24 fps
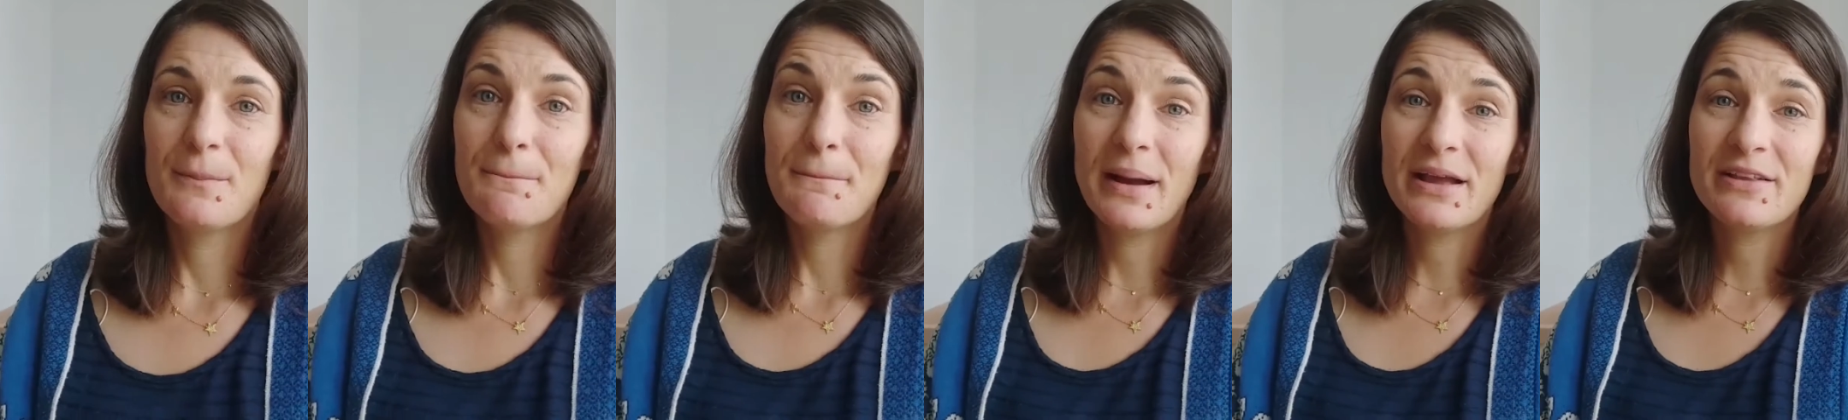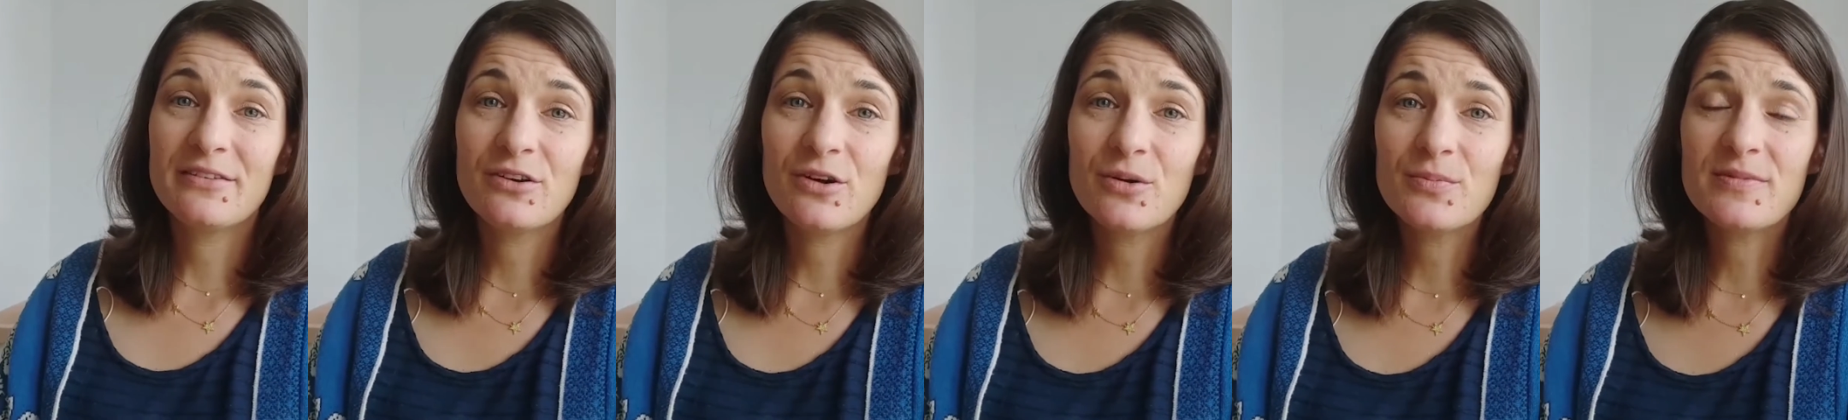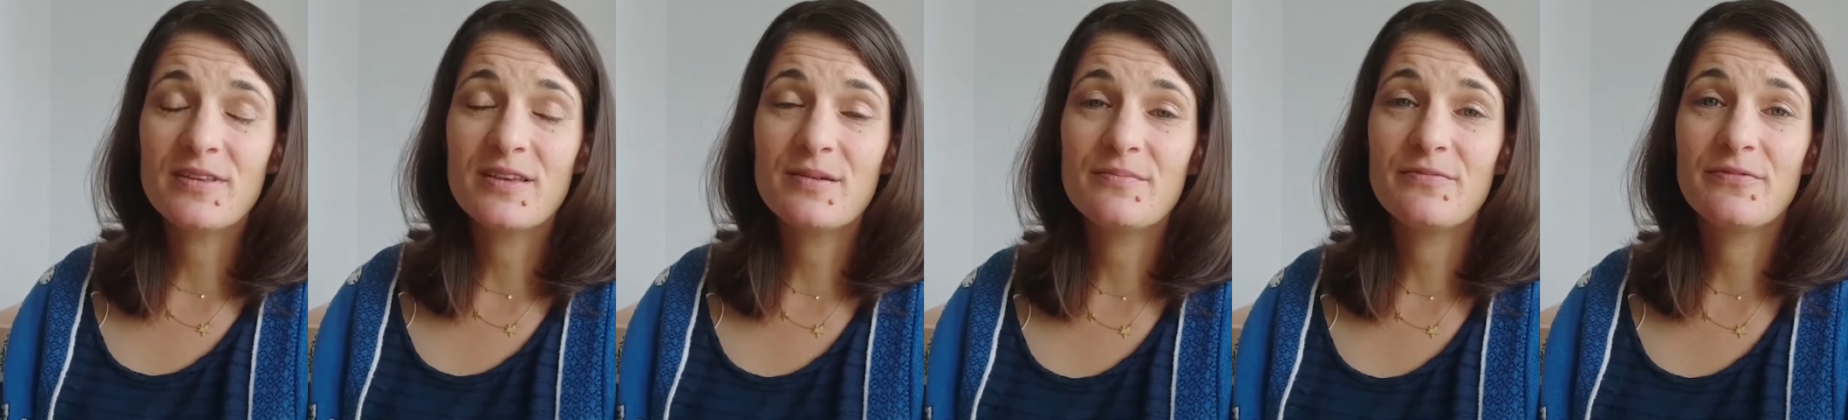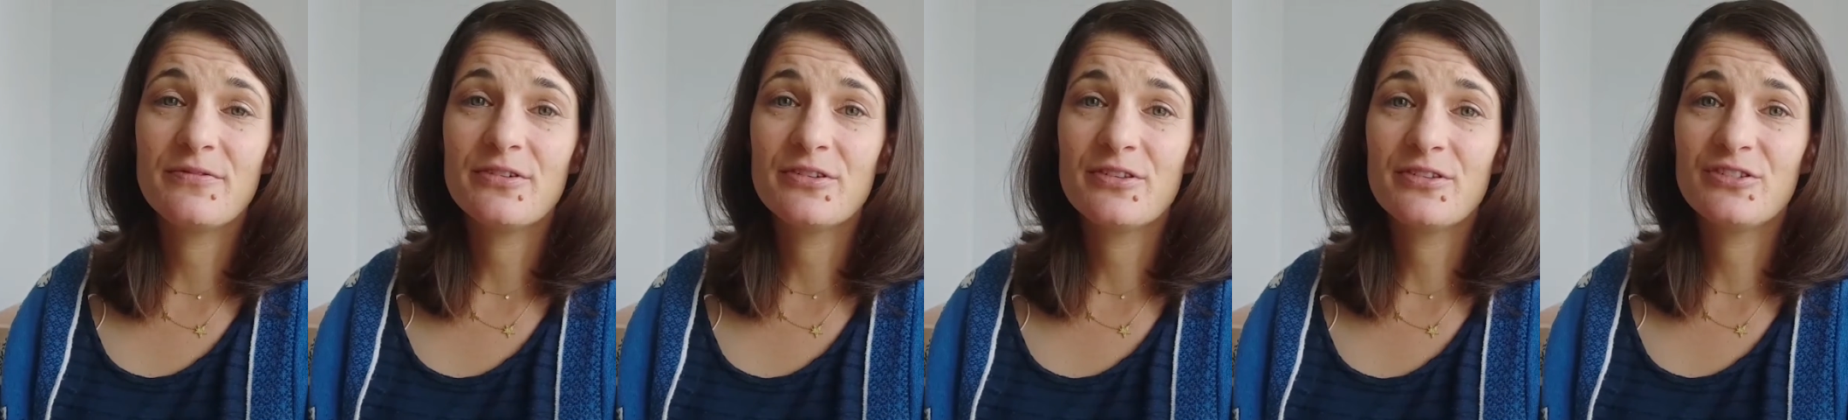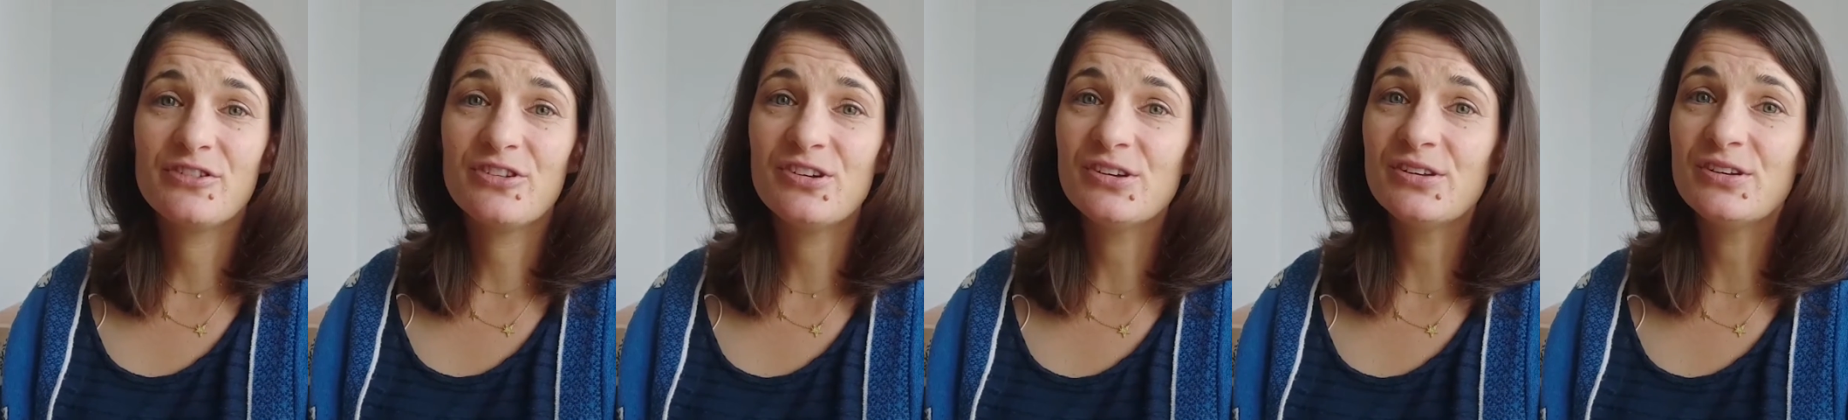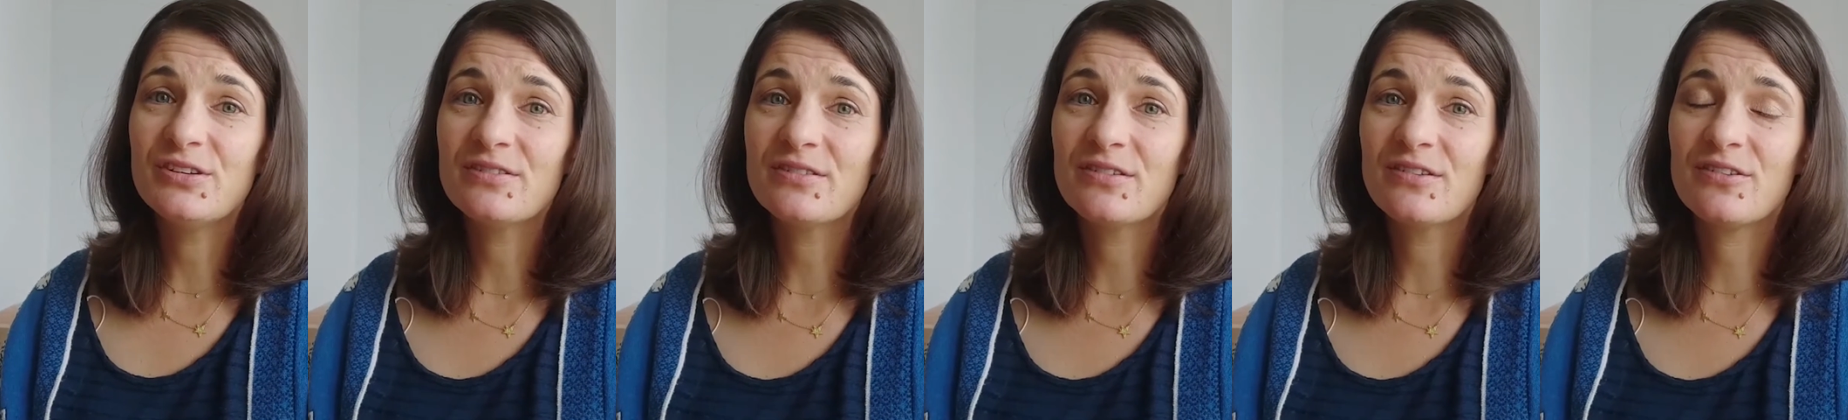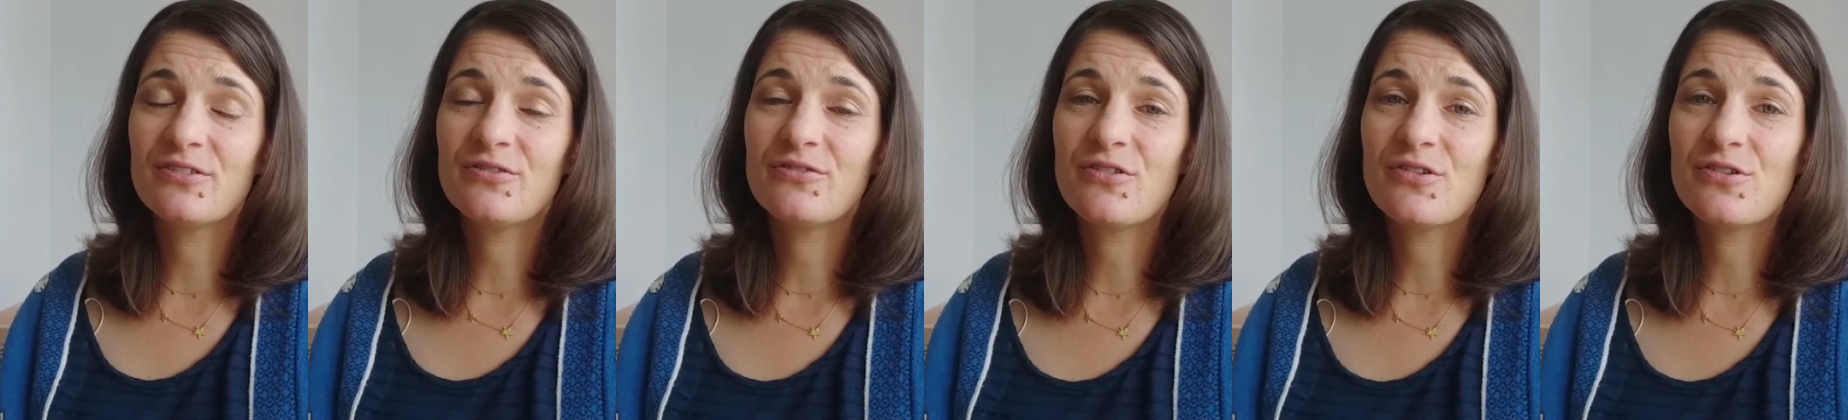My top tip for students